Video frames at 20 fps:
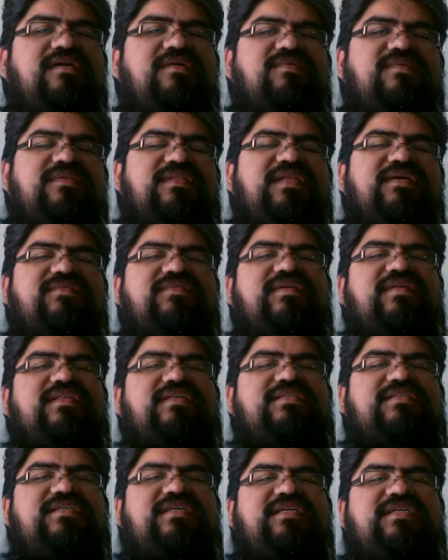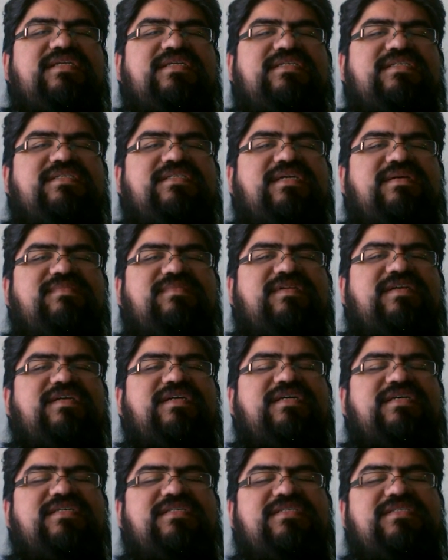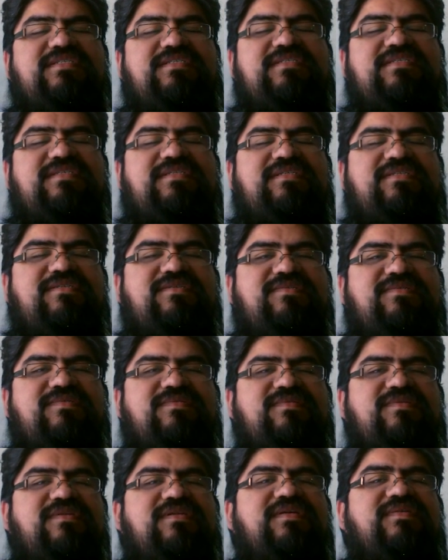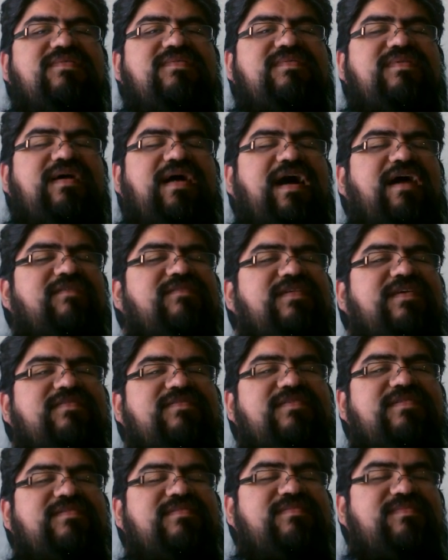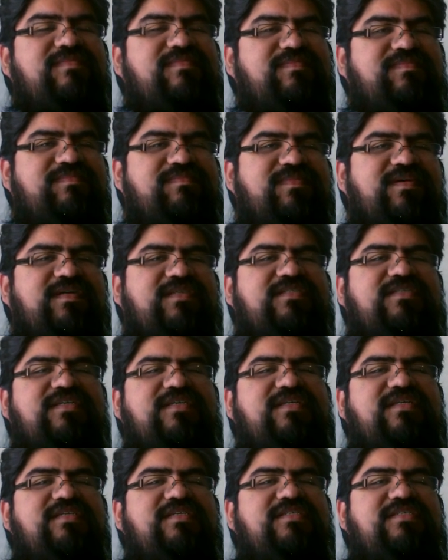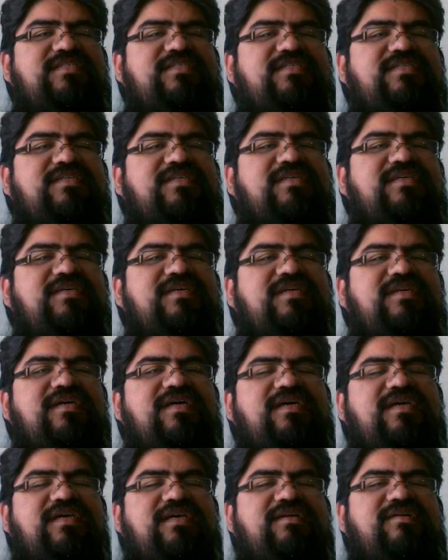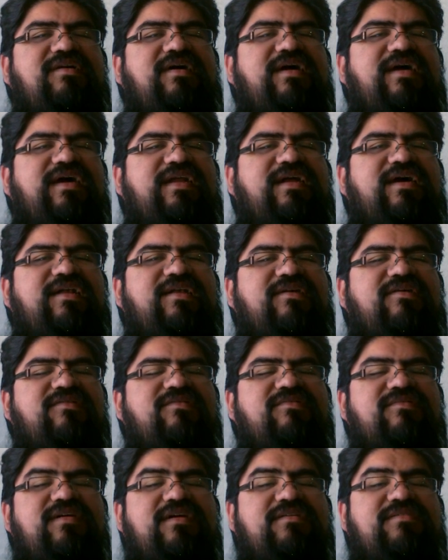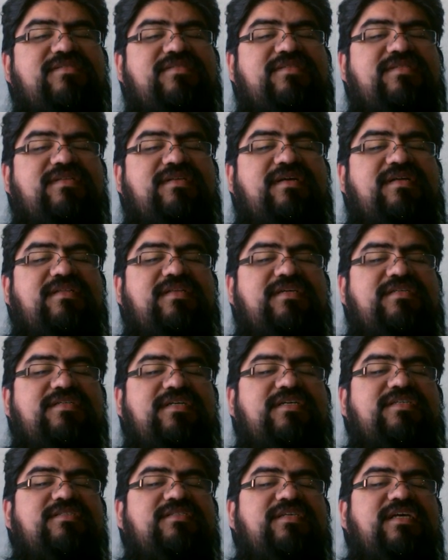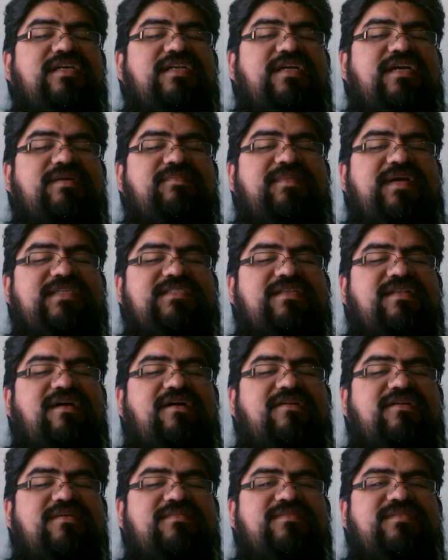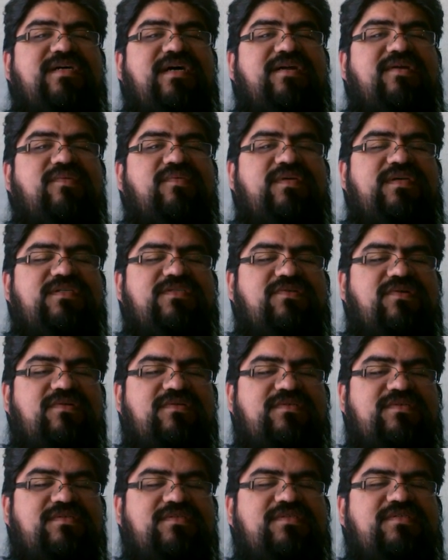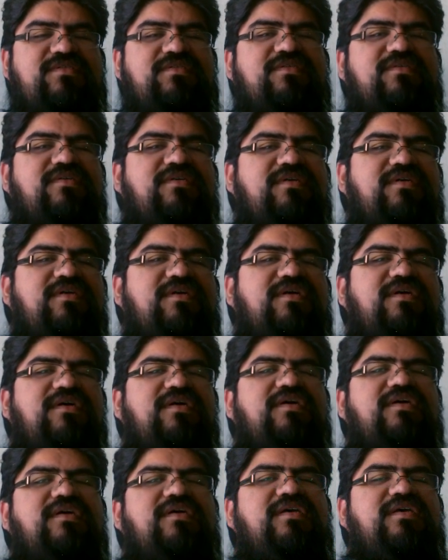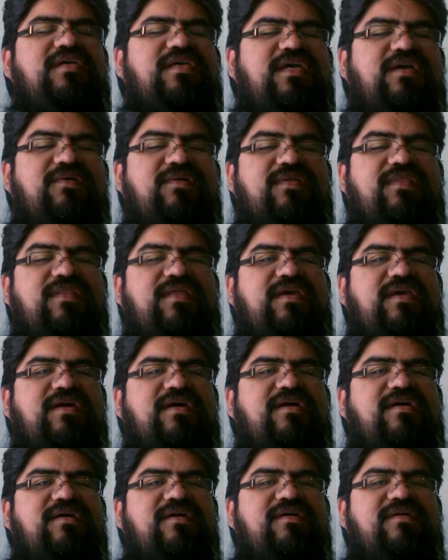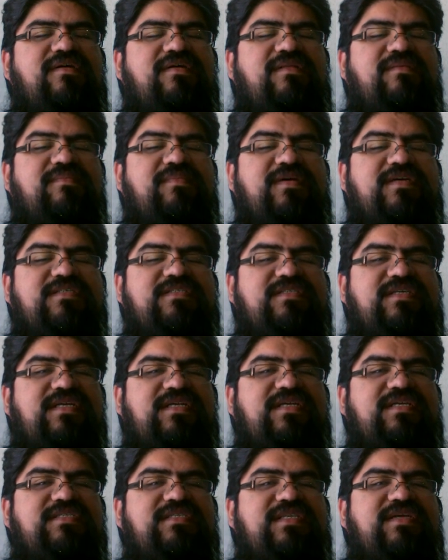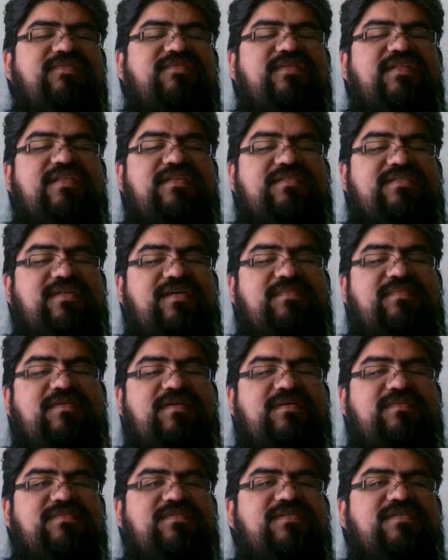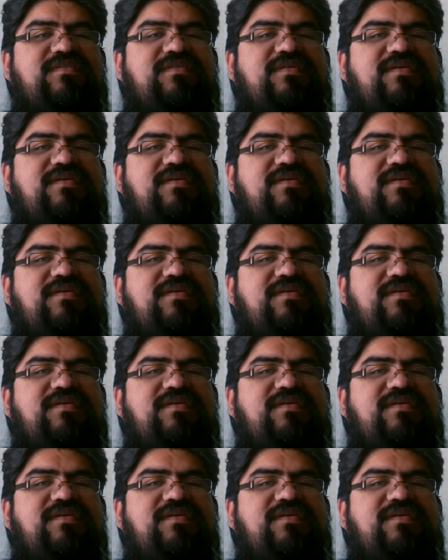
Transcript: And with living in the cities, and because I've lived in big cities, and I know it basically all comes down to resources. Here in the big cities, and even in the suburbs,